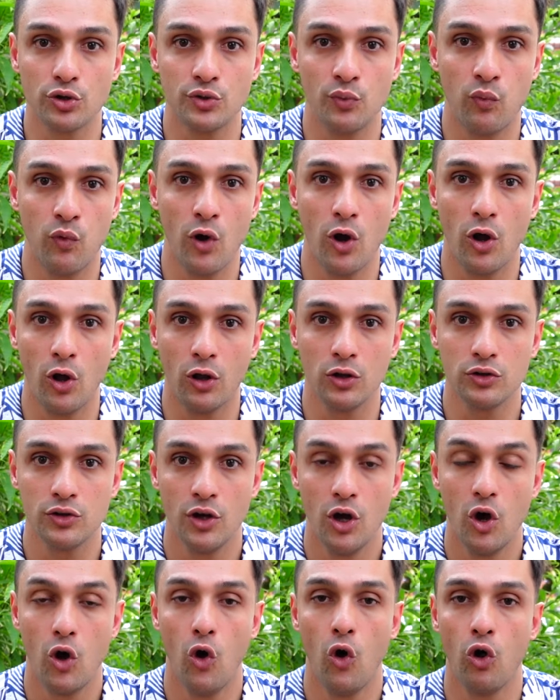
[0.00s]
the world
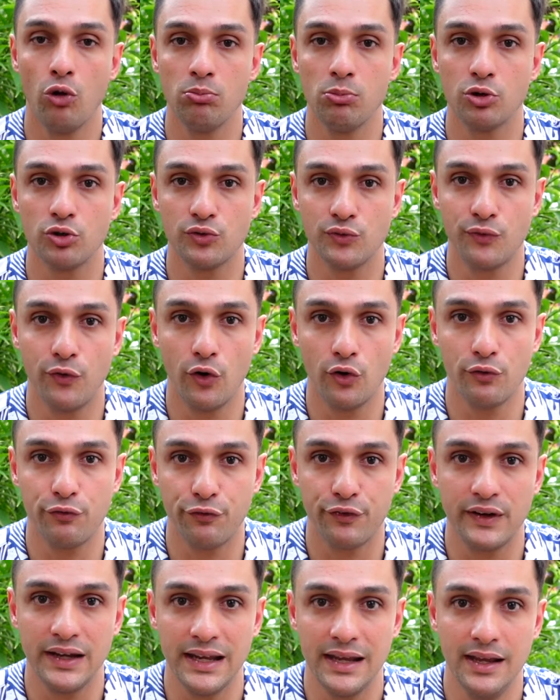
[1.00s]
almost for
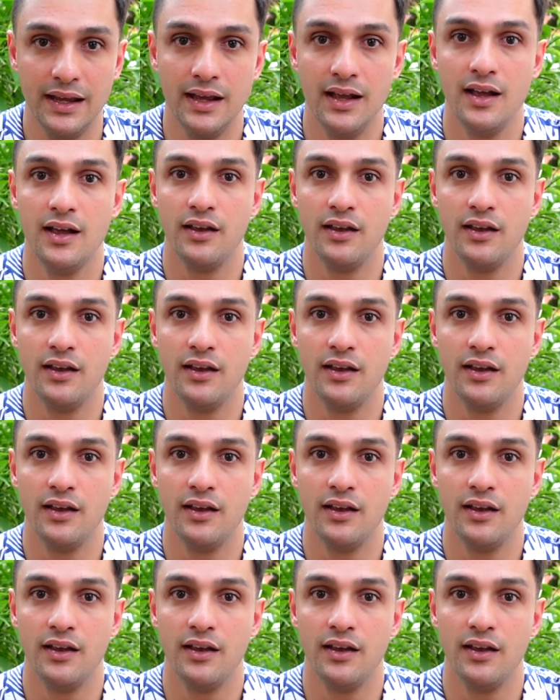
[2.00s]
free